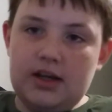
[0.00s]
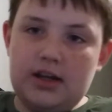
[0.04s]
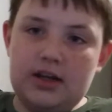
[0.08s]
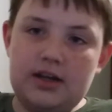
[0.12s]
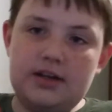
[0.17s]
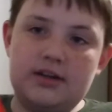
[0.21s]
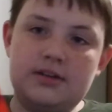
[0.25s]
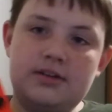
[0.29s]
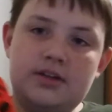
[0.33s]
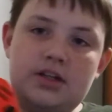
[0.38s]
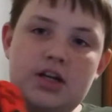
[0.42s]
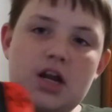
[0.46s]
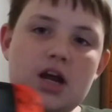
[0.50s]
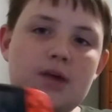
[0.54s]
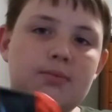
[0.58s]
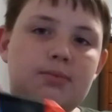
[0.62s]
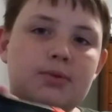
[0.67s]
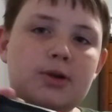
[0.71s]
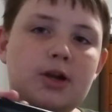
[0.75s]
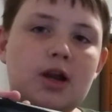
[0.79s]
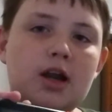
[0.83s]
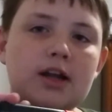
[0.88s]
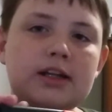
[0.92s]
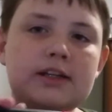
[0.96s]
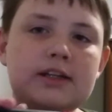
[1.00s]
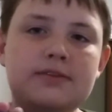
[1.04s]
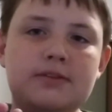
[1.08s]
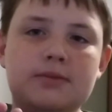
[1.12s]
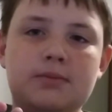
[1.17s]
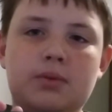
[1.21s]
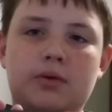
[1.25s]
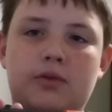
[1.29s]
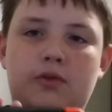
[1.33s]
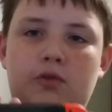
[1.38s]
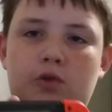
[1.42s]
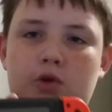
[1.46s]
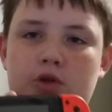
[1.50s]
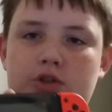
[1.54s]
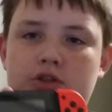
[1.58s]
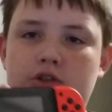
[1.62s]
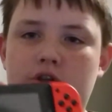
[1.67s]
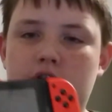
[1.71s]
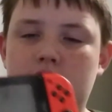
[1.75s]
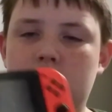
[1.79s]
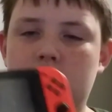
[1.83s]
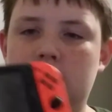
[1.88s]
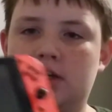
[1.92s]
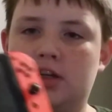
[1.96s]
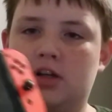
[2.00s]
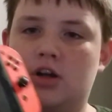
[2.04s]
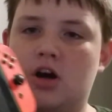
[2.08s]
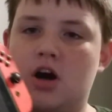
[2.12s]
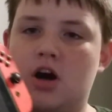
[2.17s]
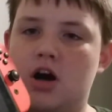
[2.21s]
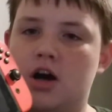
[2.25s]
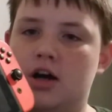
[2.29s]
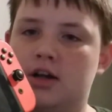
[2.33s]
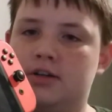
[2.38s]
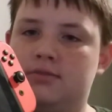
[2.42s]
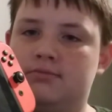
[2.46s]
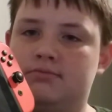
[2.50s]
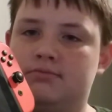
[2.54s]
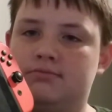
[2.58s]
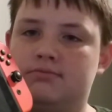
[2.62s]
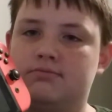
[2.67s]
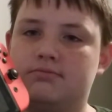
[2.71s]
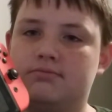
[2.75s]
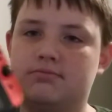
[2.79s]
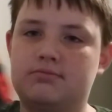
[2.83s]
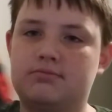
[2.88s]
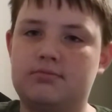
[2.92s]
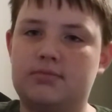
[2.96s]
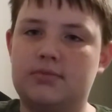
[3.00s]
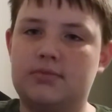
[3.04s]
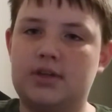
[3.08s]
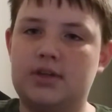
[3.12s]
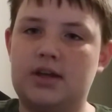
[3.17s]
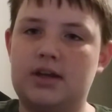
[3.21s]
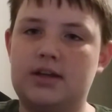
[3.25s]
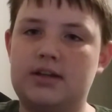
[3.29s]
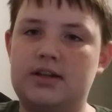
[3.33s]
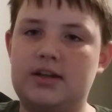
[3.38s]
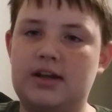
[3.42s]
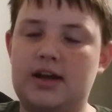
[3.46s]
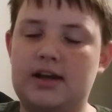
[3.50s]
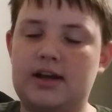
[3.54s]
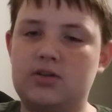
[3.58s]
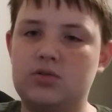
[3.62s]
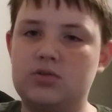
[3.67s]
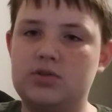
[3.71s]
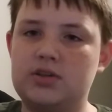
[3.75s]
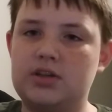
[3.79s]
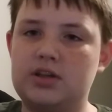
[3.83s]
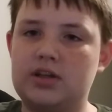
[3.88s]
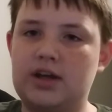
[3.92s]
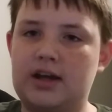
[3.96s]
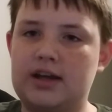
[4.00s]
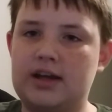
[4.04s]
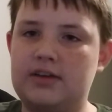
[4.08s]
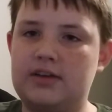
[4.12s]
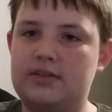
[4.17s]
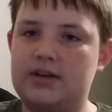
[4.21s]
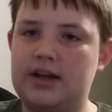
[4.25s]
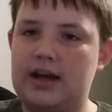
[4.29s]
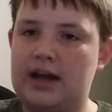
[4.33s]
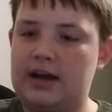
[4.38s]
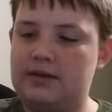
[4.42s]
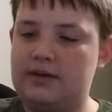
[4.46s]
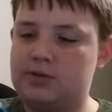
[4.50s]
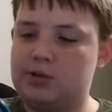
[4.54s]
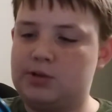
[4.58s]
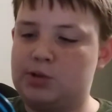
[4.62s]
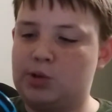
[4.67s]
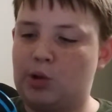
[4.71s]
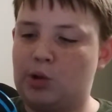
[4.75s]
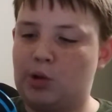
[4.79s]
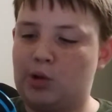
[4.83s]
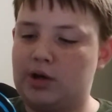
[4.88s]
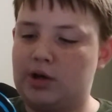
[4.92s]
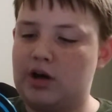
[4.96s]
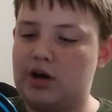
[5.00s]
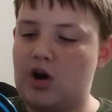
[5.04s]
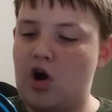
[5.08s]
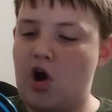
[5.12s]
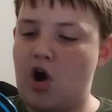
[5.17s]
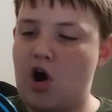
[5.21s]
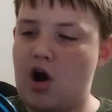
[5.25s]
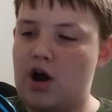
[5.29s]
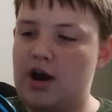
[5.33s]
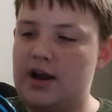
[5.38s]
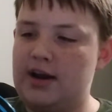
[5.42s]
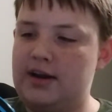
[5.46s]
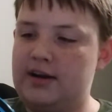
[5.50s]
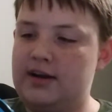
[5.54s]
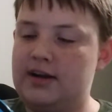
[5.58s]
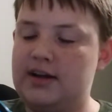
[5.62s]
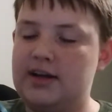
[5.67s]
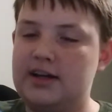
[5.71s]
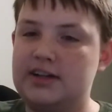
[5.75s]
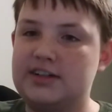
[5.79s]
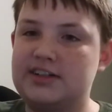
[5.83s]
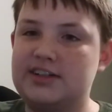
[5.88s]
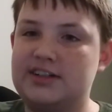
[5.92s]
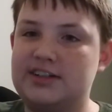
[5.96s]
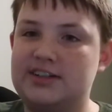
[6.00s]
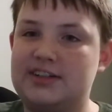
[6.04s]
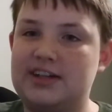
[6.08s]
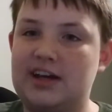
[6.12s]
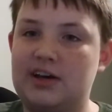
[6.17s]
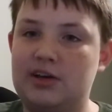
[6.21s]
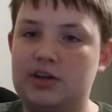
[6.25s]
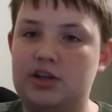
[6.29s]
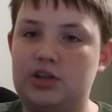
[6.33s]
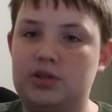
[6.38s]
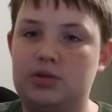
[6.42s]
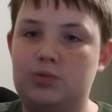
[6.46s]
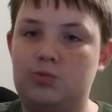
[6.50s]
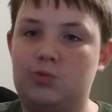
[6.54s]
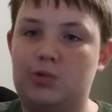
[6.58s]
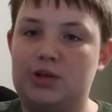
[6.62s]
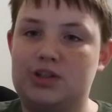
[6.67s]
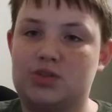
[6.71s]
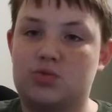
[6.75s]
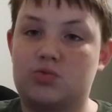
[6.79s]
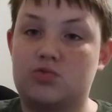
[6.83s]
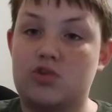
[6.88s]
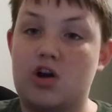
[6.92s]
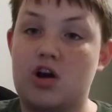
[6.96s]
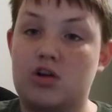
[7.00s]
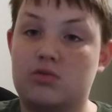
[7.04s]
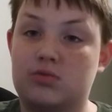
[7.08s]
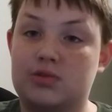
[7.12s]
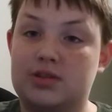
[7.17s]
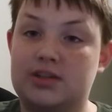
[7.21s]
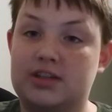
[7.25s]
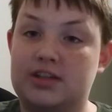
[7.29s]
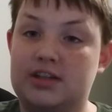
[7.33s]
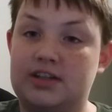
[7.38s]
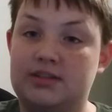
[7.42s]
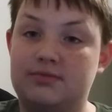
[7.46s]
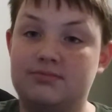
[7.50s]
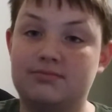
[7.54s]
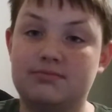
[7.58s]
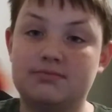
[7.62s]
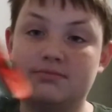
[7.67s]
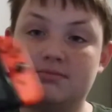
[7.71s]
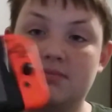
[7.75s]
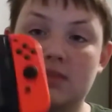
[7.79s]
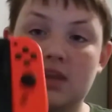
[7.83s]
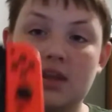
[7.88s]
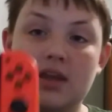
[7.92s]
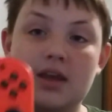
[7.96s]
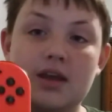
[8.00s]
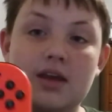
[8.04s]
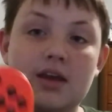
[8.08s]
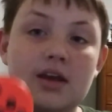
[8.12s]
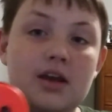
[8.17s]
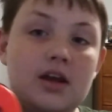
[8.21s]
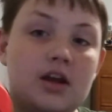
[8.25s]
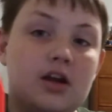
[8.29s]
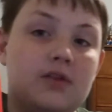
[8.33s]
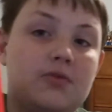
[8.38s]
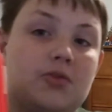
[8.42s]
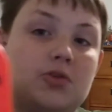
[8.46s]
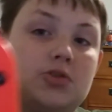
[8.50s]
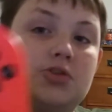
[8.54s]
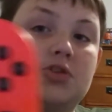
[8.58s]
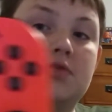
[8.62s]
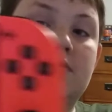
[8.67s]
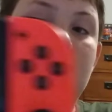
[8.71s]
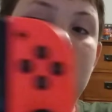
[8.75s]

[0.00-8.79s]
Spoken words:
And not even before turning it on. I don't think I even have to turn it on to tell you what's wrong with it. First of